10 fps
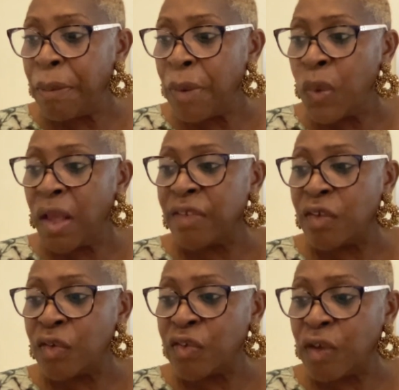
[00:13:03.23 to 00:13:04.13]
We
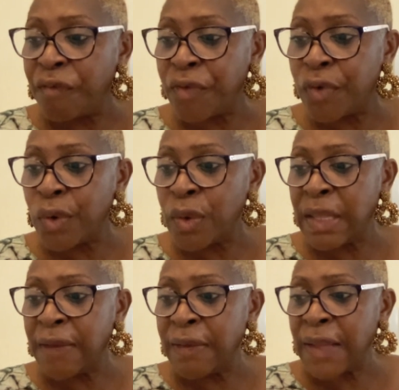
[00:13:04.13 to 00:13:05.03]
also suffer
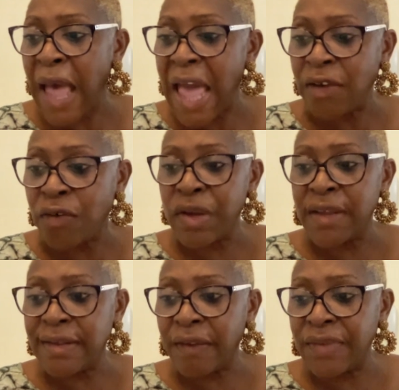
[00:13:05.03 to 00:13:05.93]
high
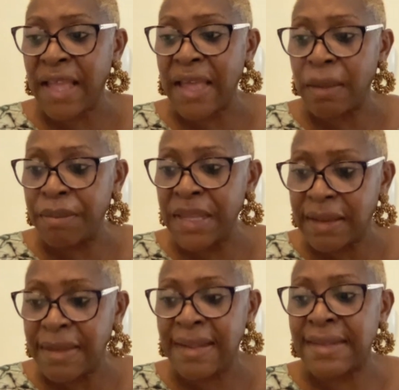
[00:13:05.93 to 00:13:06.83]
rates of diabetes,